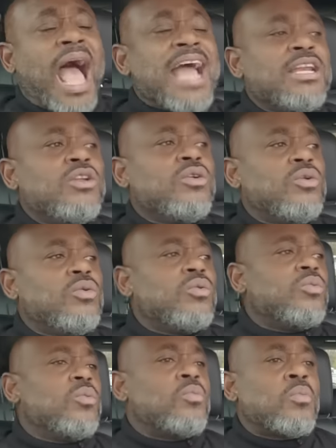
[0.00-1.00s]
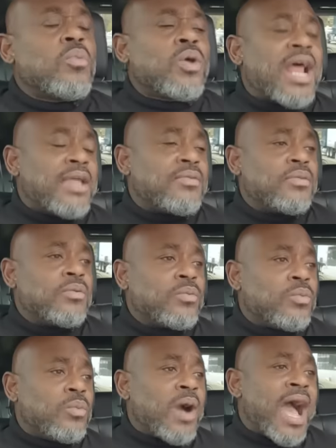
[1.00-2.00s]
I knew what I
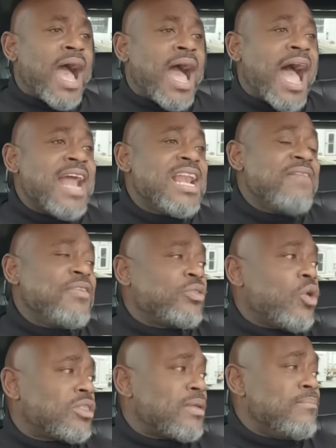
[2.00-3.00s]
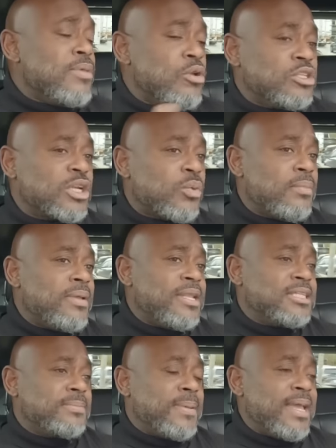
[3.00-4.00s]
I never thought the music would
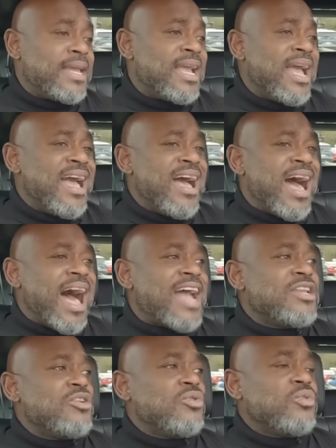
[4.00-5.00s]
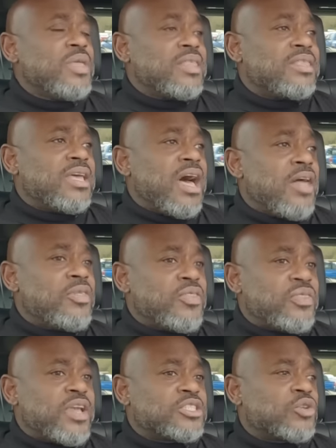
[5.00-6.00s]
be this big. Mm-hmm. I knew that the
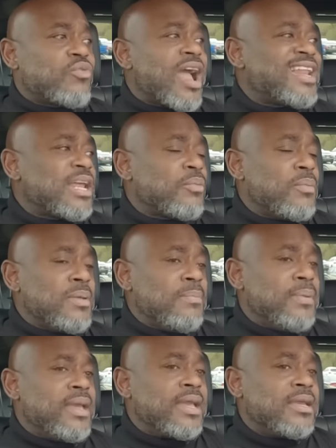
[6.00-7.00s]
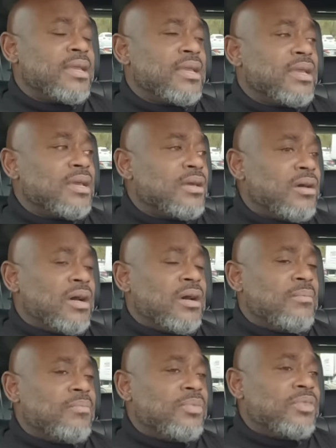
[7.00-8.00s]
other things around it would be big. Right.
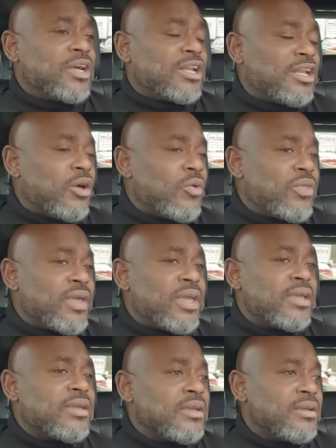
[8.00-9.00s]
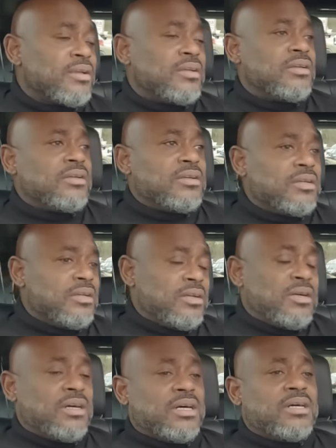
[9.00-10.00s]
Um, the clothing. Right.
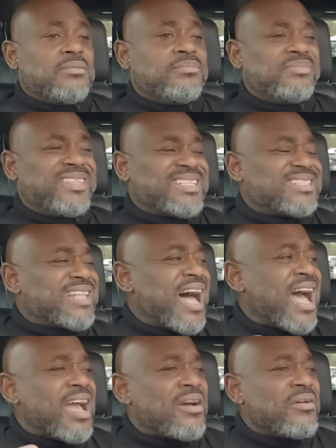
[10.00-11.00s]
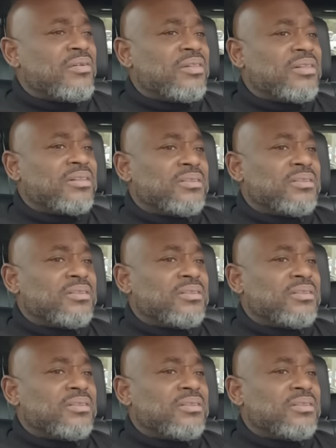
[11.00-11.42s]
Um, the style.